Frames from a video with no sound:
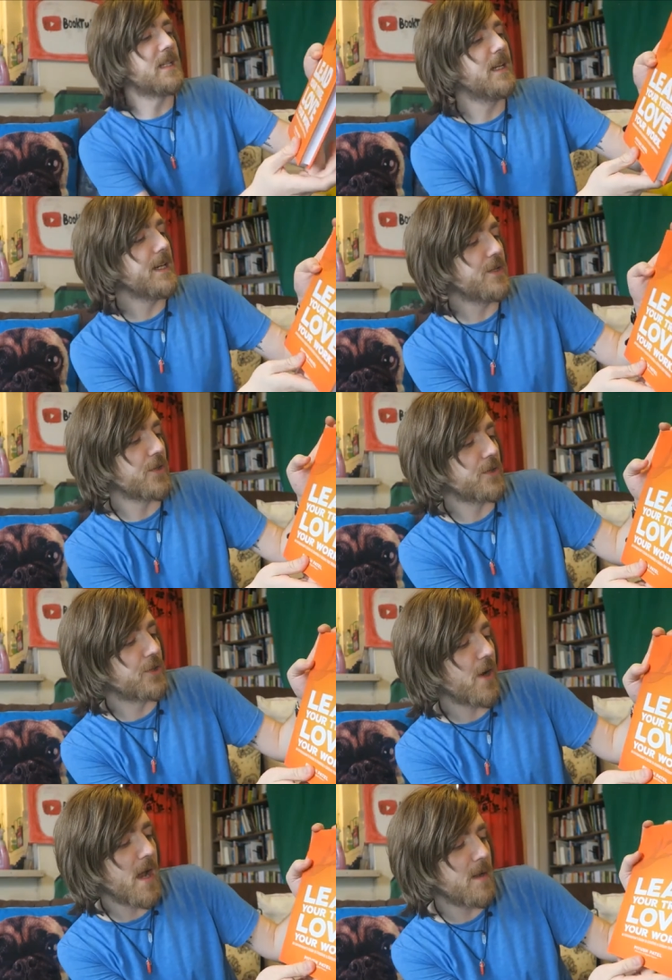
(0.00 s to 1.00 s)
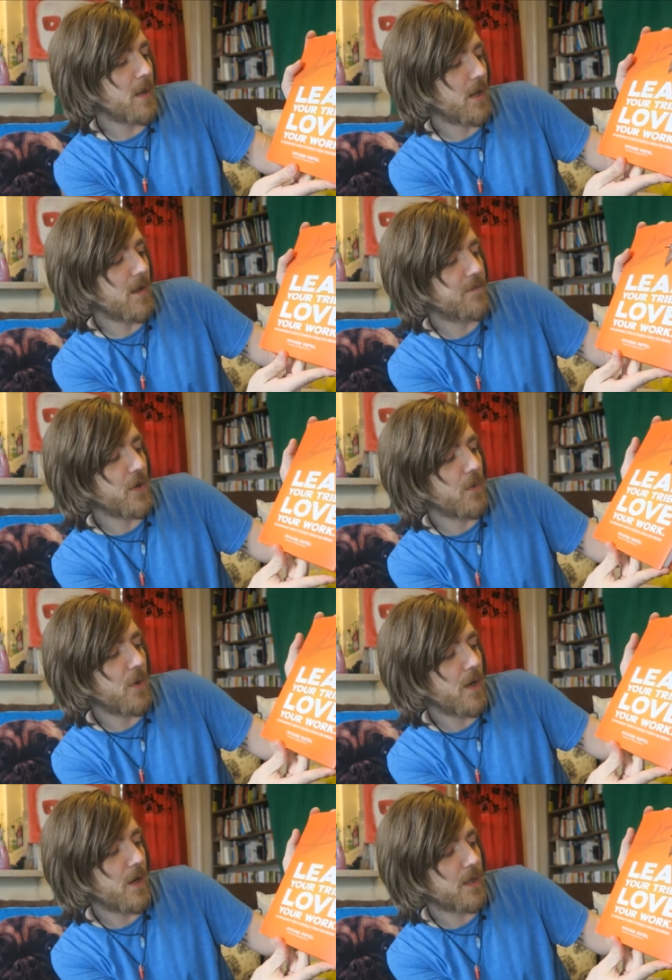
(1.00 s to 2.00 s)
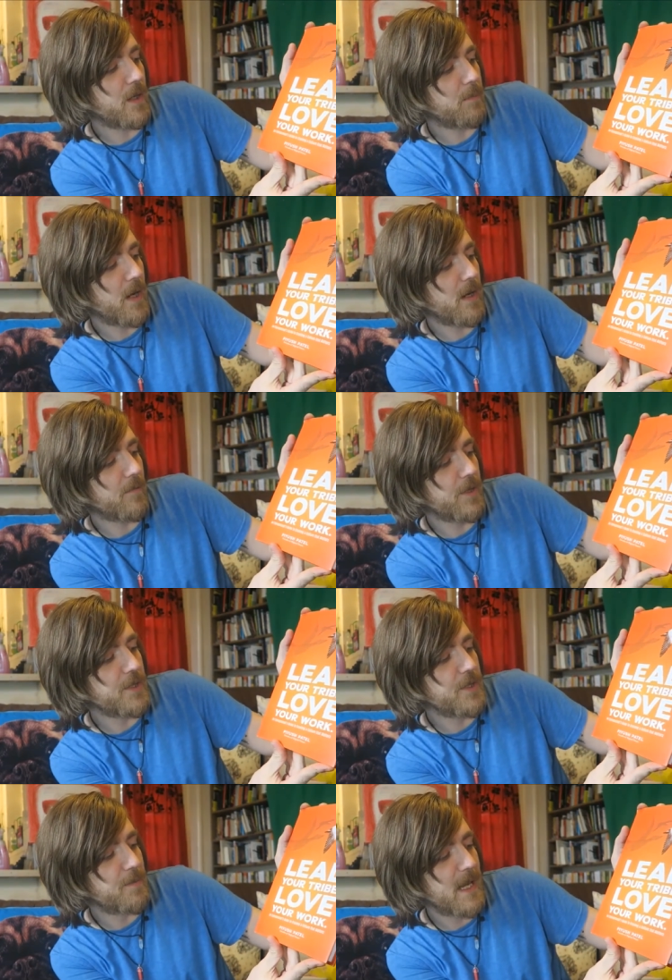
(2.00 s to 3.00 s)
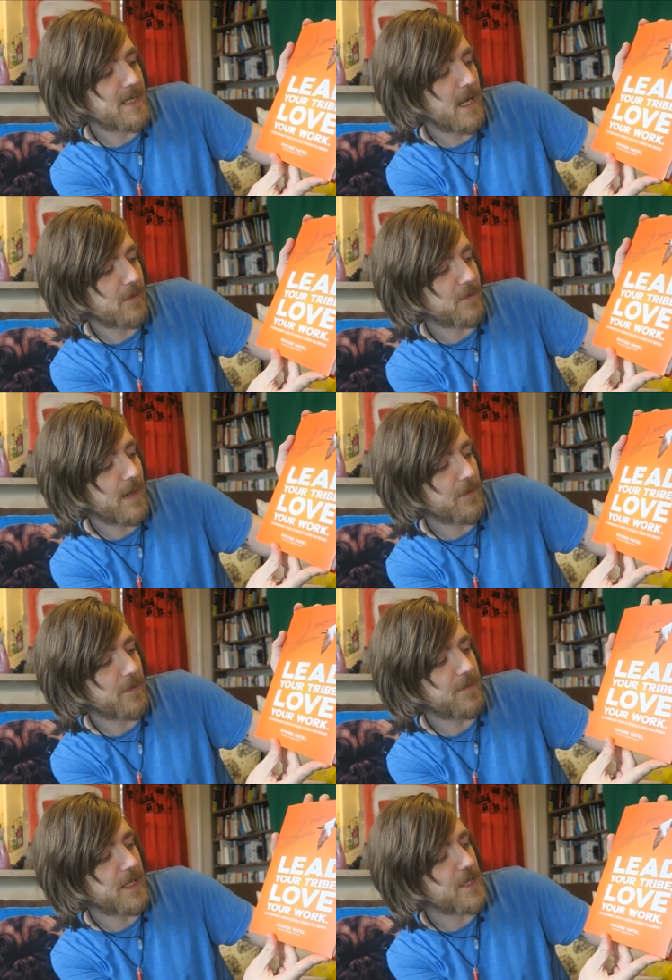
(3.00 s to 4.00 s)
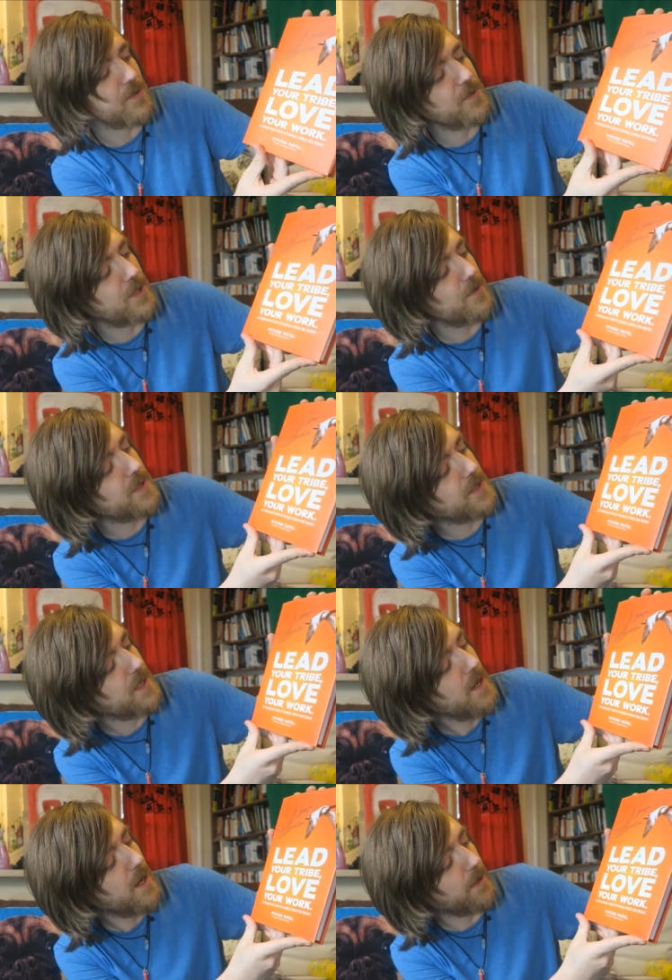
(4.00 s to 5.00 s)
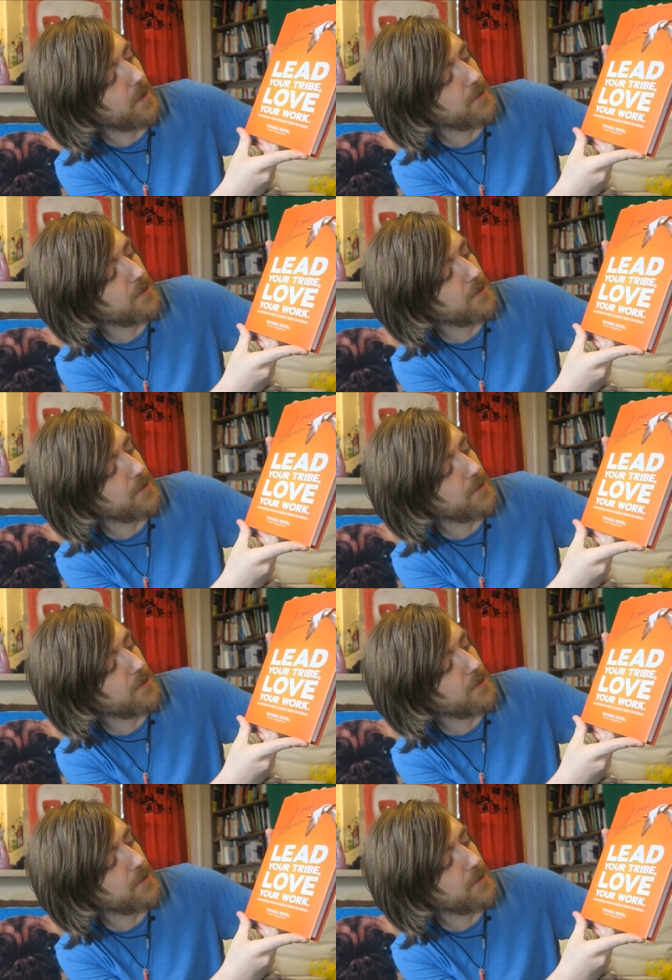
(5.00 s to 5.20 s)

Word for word: Lead Your Tribe, Love Your Work by Riyush Patel, founder of Digital Tutors, an